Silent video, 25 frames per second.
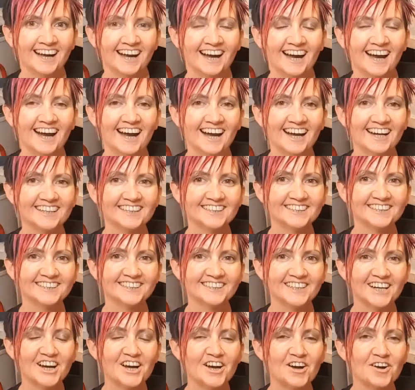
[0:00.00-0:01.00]
Hi,
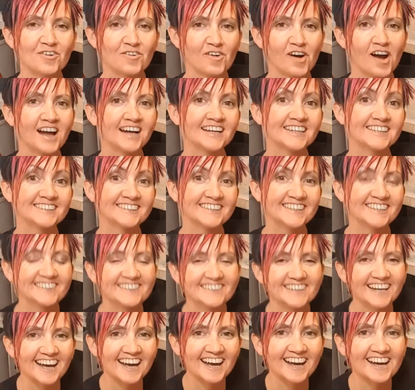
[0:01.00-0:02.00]
so
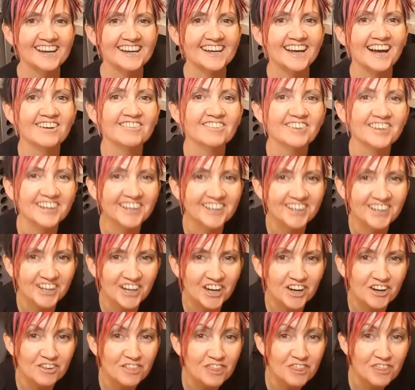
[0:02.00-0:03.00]
today I'm going to
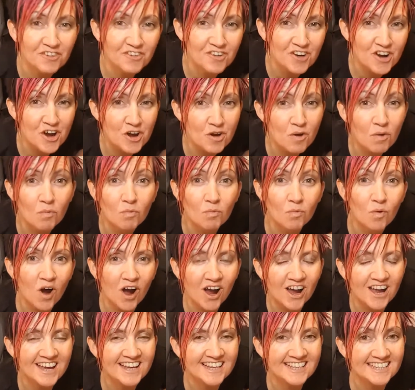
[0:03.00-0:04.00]
go through what
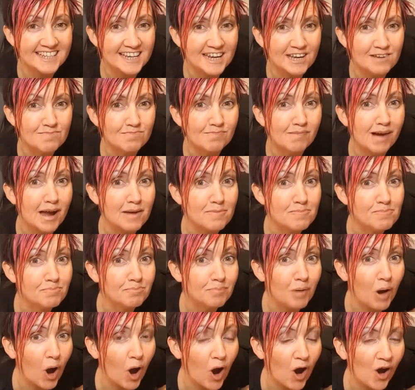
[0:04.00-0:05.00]
is in my
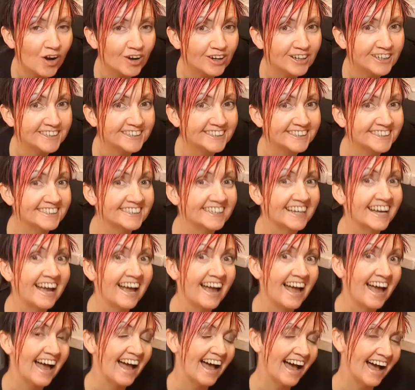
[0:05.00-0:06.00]
box,
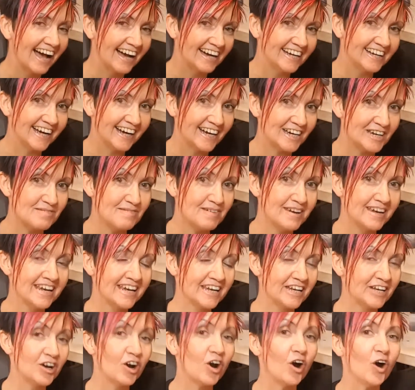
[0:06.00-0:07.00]
and I
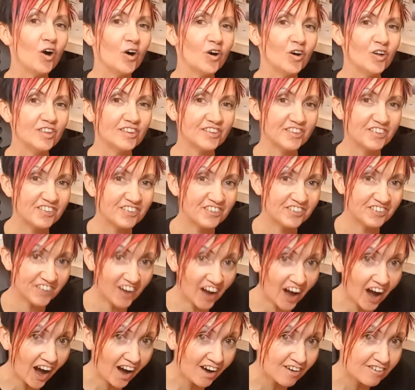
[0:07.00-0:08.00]
mean all the
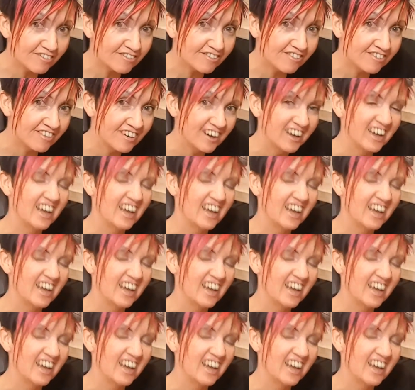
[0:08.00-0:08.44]
stuff